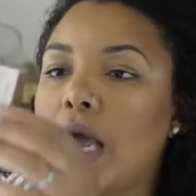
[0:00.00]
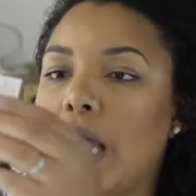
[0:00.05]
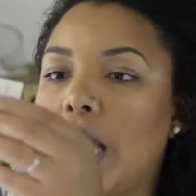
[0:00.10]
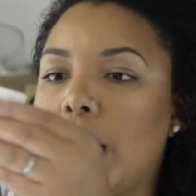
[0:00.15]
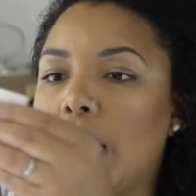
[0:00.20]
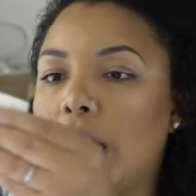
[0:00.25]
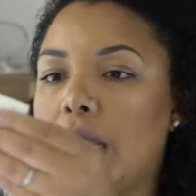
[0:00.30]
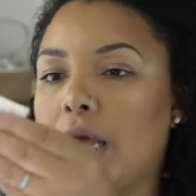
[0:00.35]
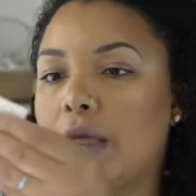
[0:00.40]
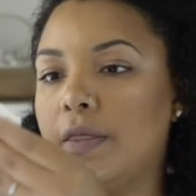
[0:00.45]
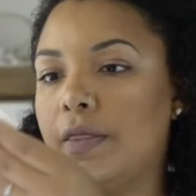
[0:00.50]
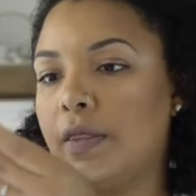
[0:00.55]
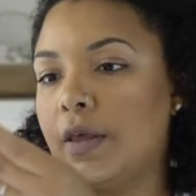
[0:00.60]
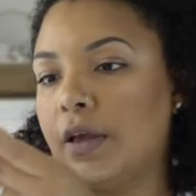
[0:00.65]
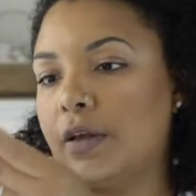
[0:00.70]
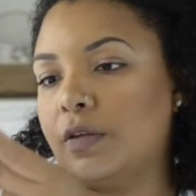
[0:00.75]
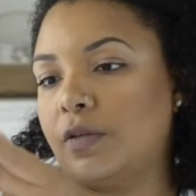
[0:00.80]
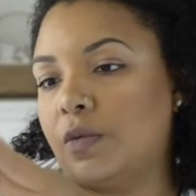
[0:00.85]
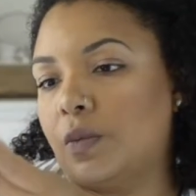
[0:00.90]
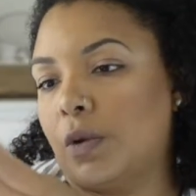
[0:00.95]
And
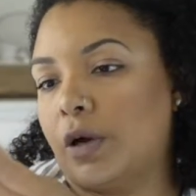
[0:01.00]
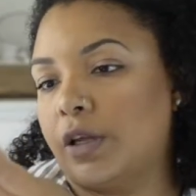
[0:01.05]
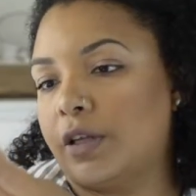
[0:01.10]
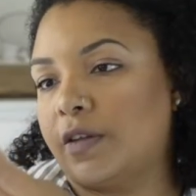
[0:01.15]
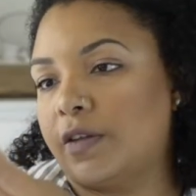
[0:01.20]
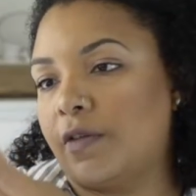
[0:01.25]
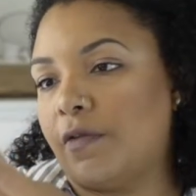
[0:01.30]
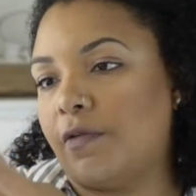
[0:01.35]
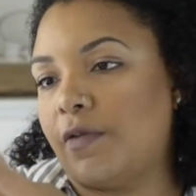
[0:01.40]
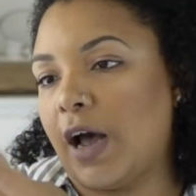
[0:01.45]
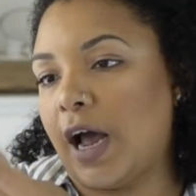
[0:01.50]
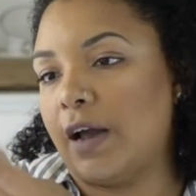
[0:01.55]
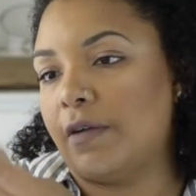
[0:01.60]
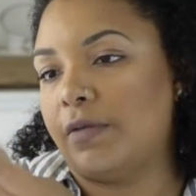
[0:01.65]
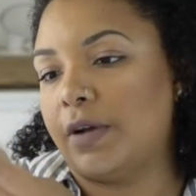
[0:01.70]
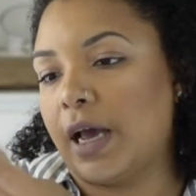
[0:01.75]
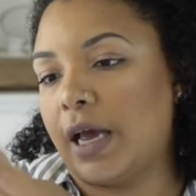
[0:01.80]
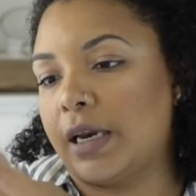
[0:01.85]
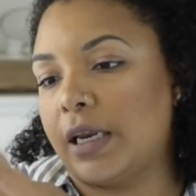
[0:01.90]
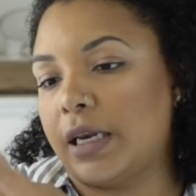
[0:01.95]
this was
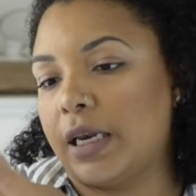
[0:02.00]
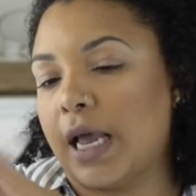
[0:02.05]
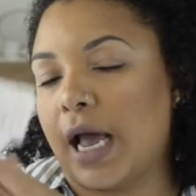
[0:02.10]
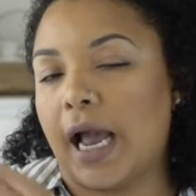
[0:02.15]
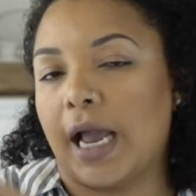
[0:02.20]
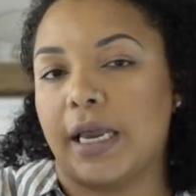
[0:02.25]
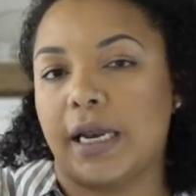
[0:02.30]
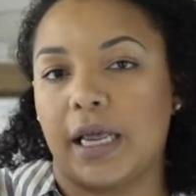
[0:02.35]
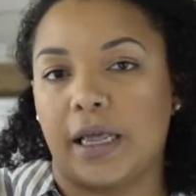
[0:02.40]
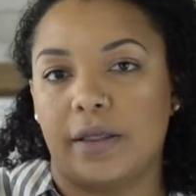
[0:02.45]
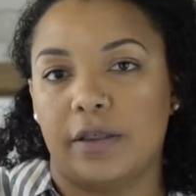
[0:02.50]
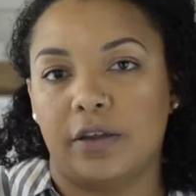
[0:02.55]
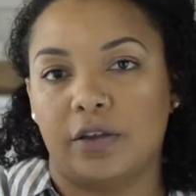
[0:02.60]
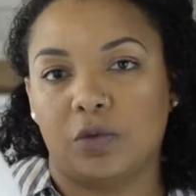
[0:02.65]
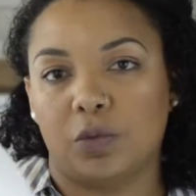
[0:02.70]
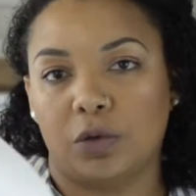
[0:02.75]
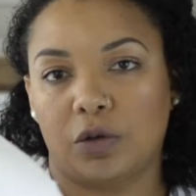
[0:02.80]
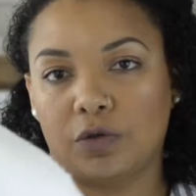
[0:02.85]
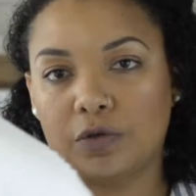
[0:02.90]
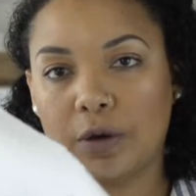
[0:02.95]
$5.99 and
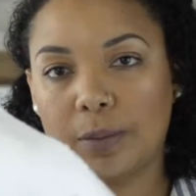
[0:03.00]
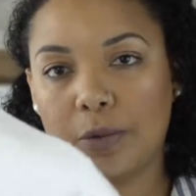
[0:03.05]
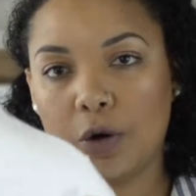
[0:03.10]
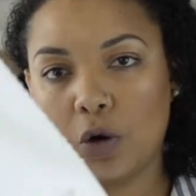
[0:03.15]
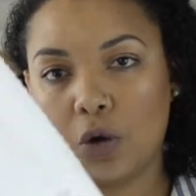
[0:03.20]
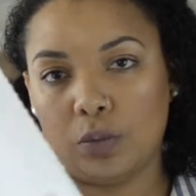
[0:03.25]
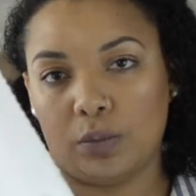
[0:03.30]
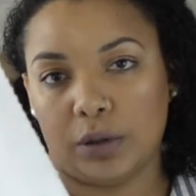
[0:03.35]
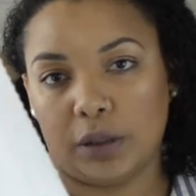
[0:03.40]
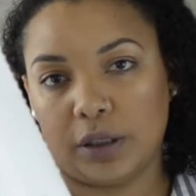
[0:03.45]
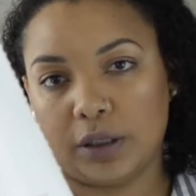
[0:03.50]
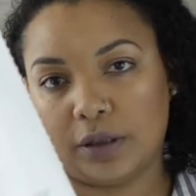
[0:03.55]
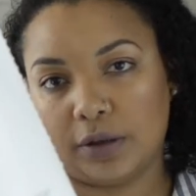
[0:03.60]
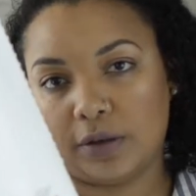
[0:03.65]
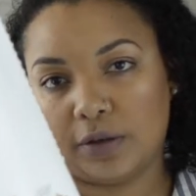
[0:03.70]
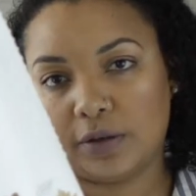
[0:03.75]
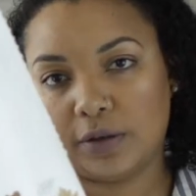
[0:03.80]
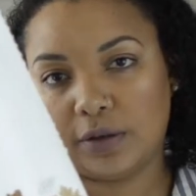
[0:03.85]
this was from Home Goods.